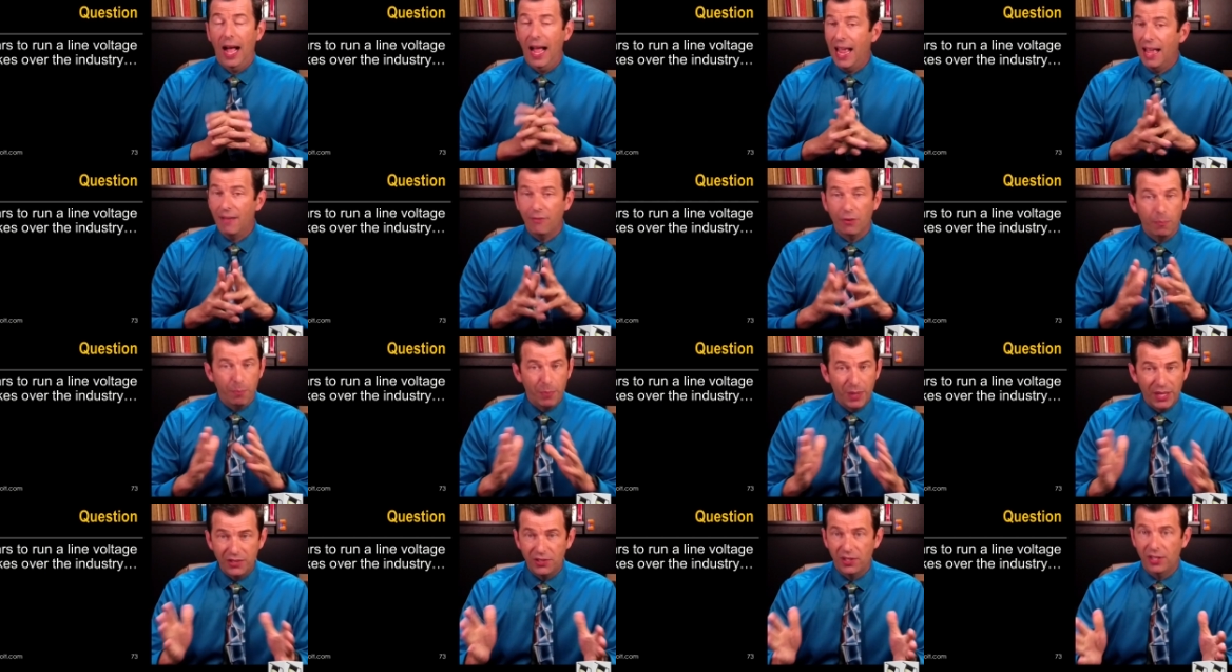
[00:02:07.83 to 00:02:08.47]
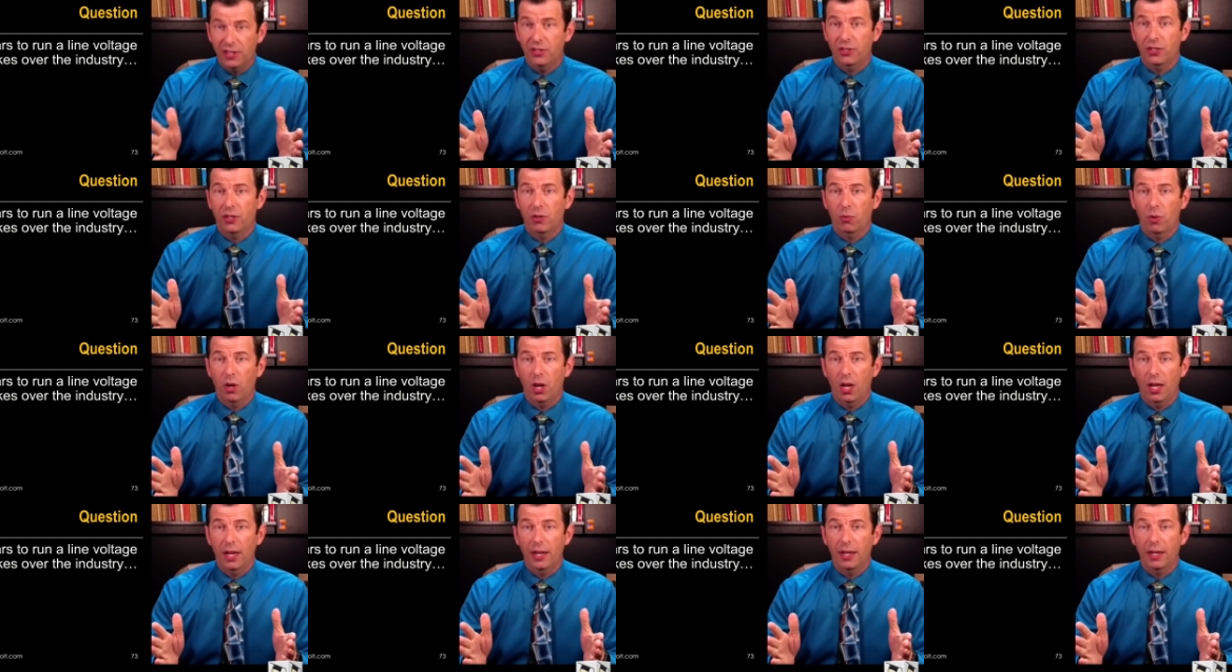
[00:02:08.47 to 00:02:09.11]
I have a business to
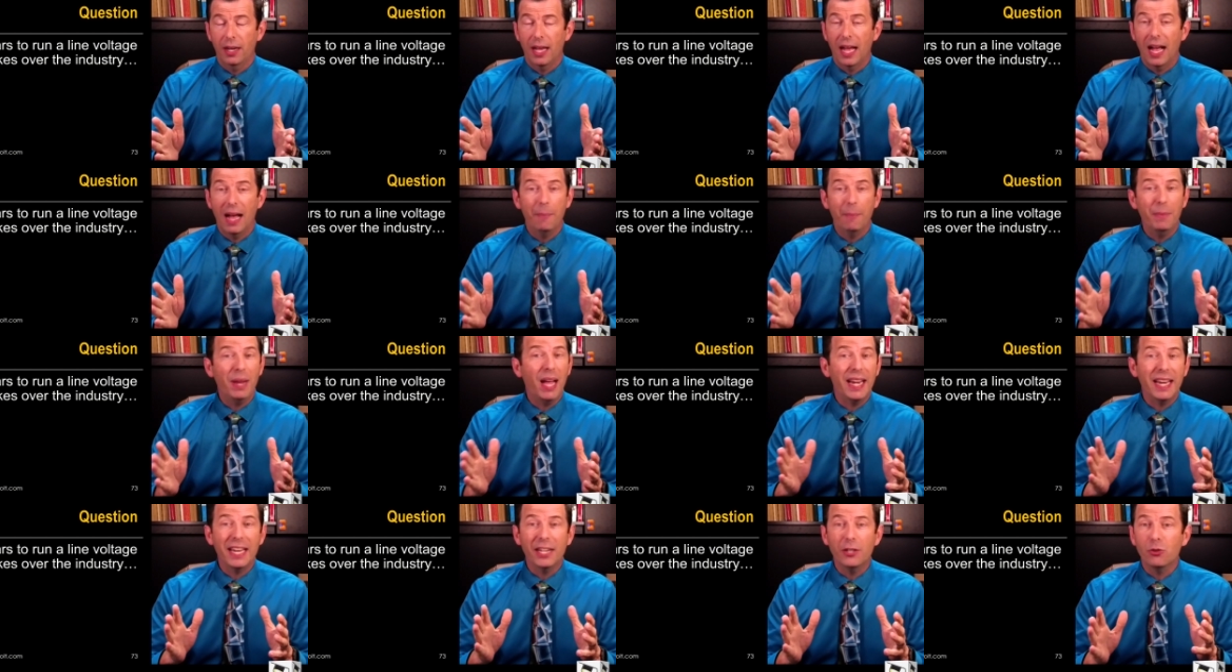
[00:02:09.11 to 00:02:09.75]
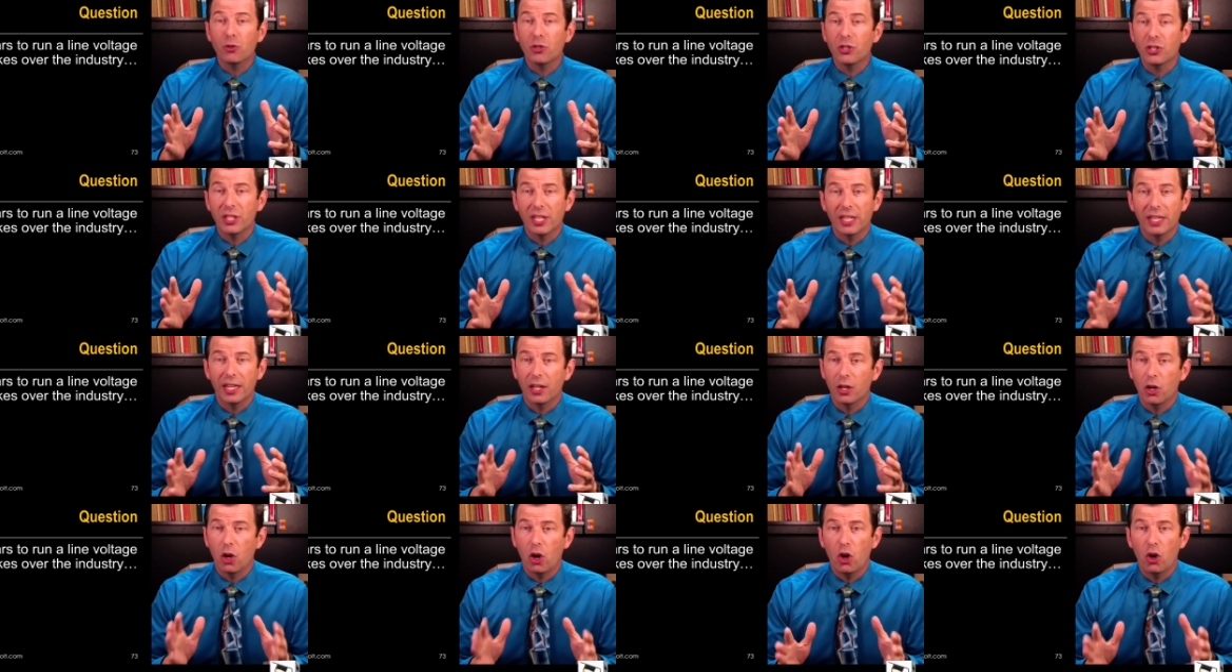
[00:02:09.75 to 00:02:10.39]
run. I'm not
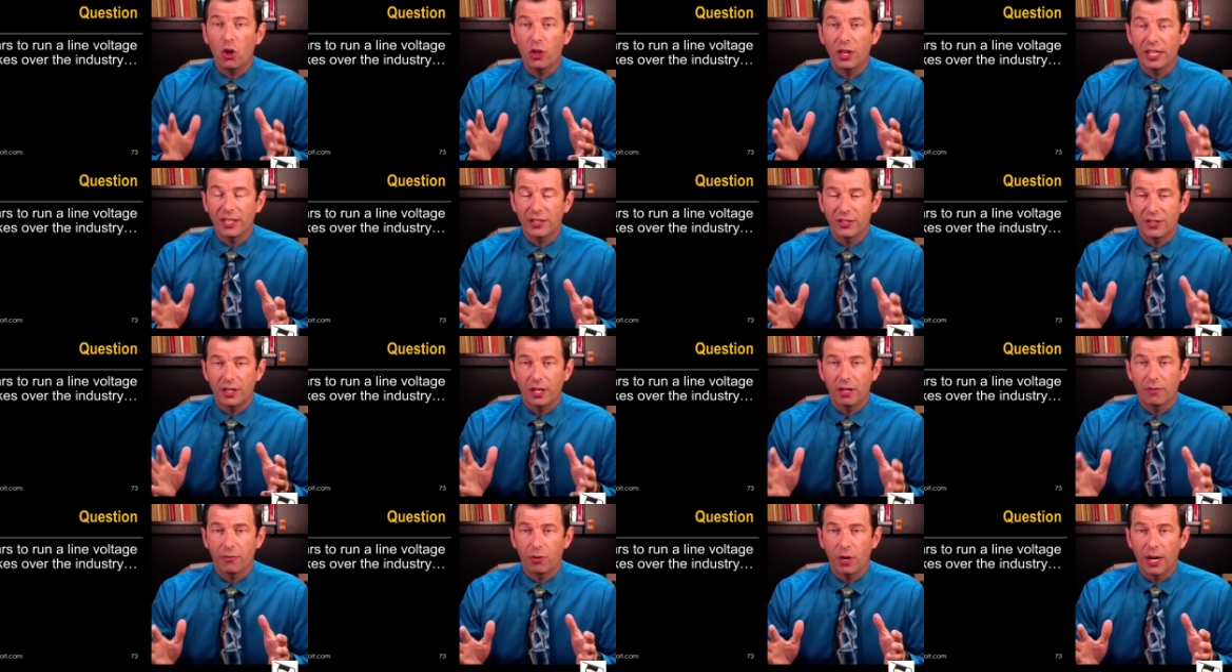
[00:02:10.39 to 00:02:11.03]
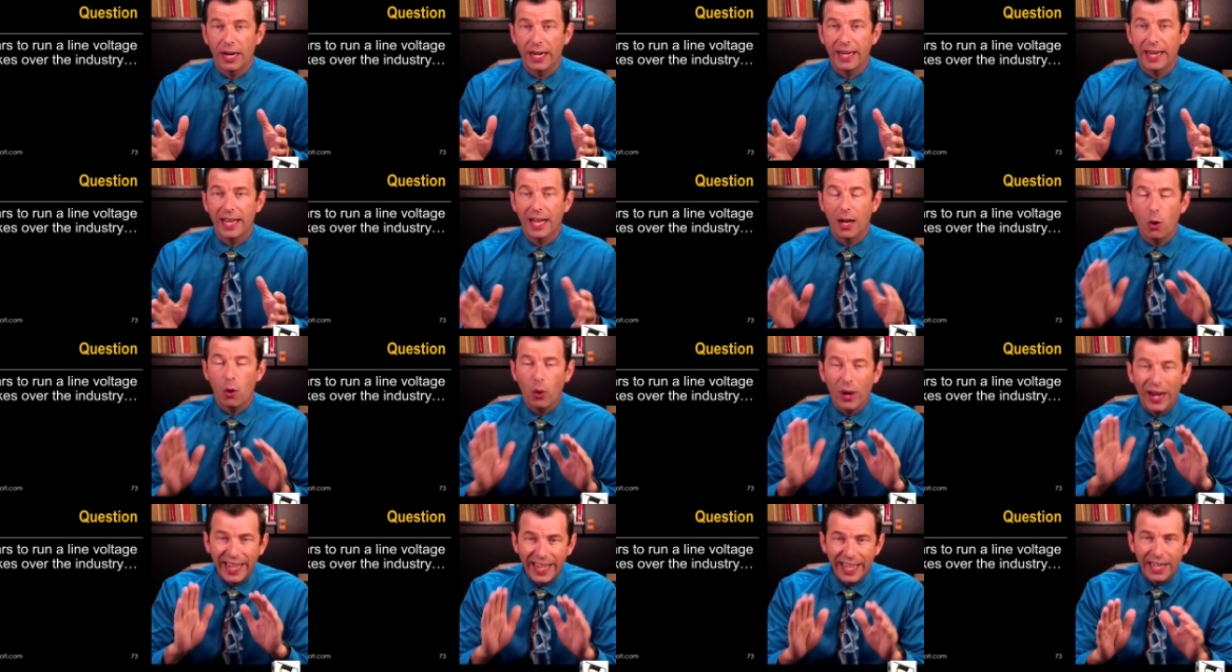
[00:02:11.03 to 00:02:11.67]
interested in all this stuff right
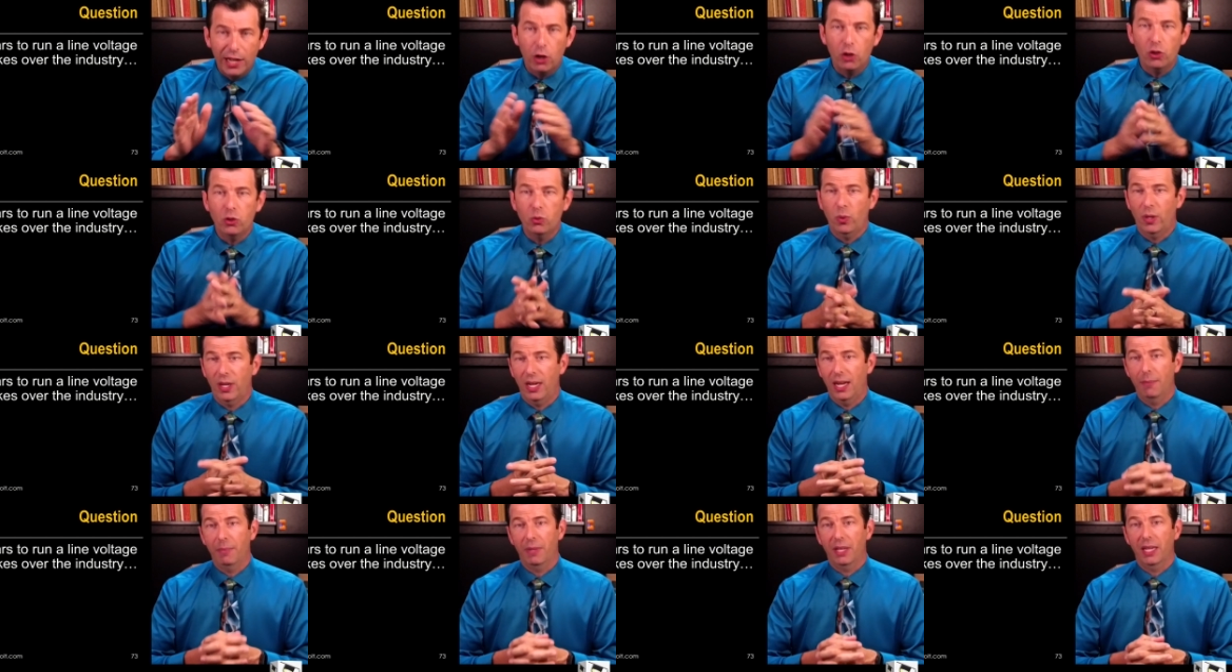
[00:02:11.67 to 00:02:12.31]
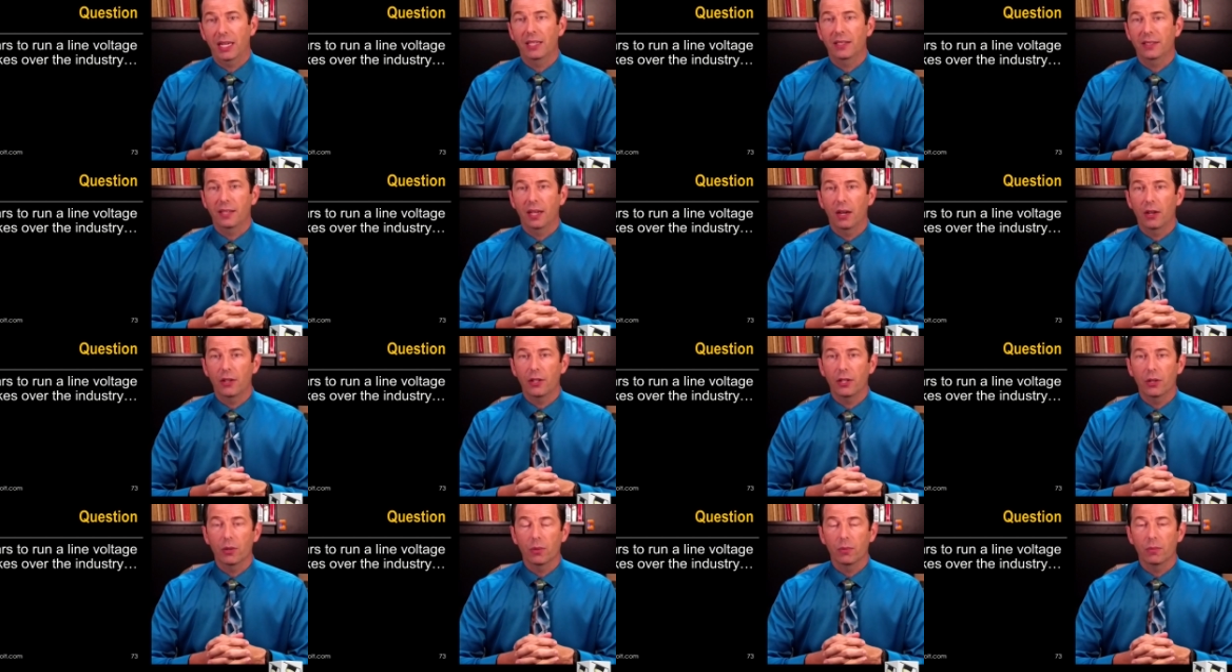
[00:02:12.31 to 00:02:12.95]
now. Here's what I'm going to
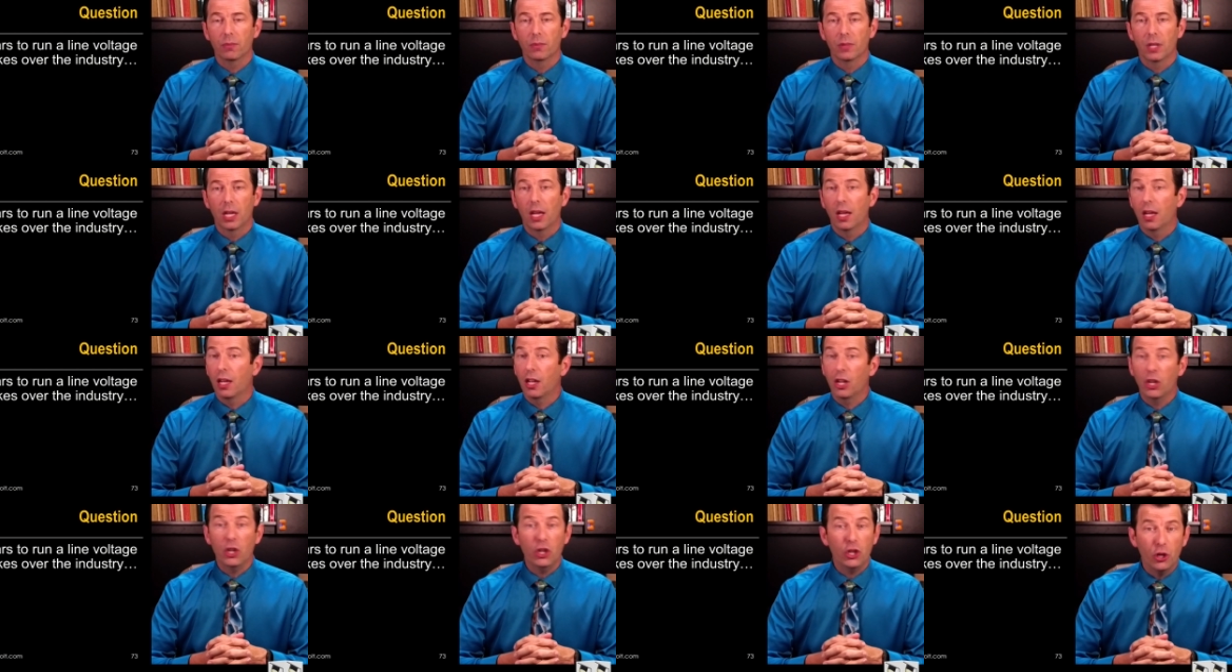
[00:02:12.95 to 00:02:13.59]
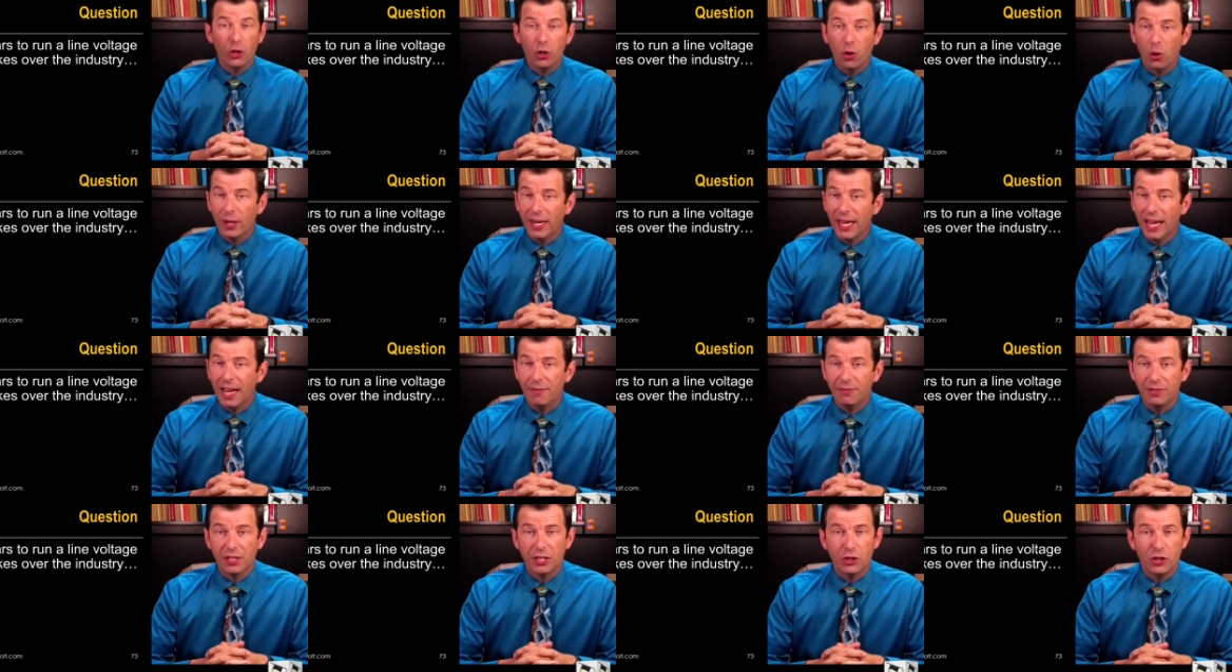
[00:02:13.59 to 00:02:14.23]
tell you you don't
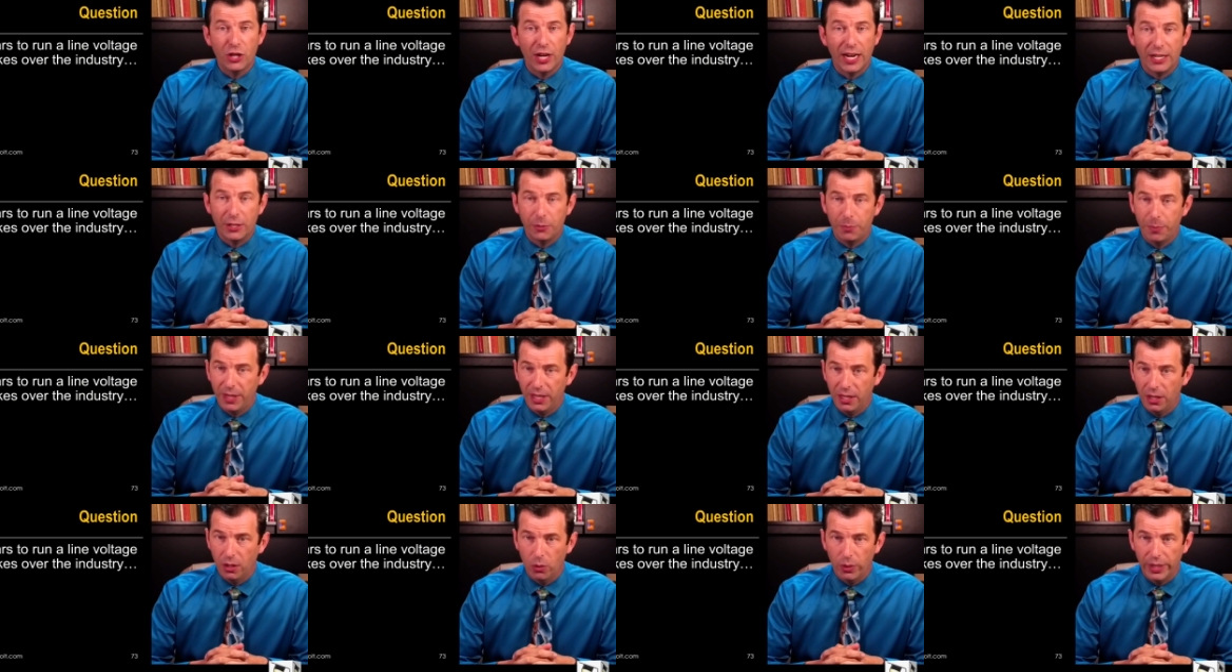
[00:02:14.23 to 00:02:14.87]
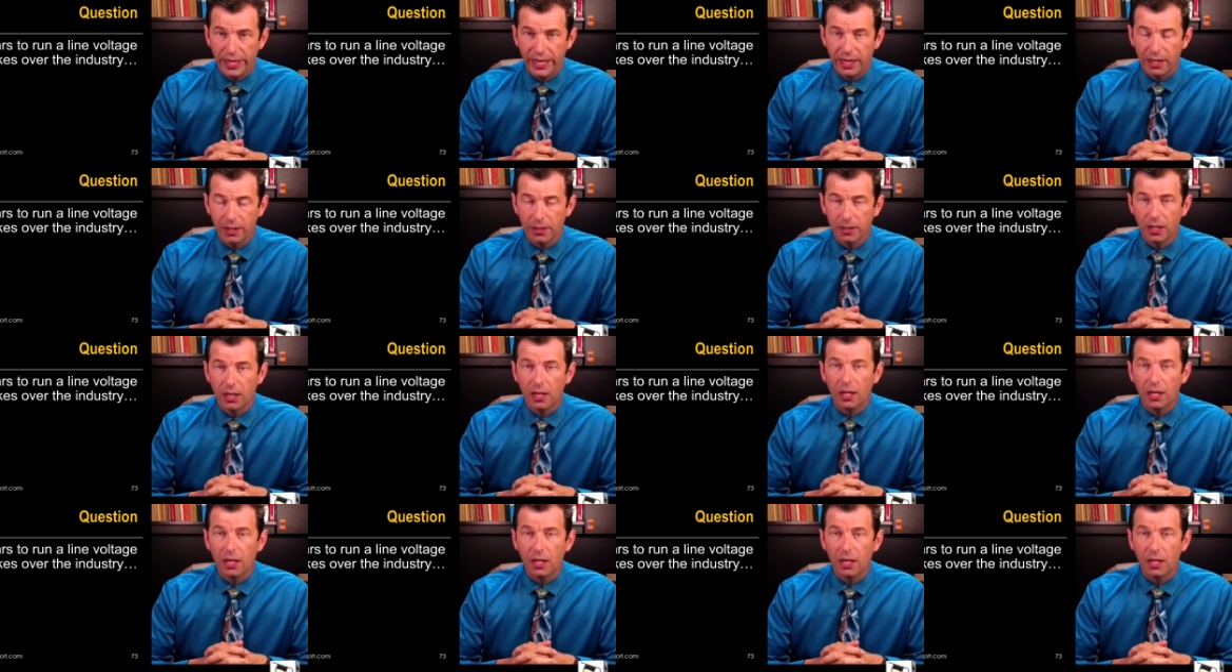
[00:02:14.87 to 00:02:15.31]
have to chase PoE.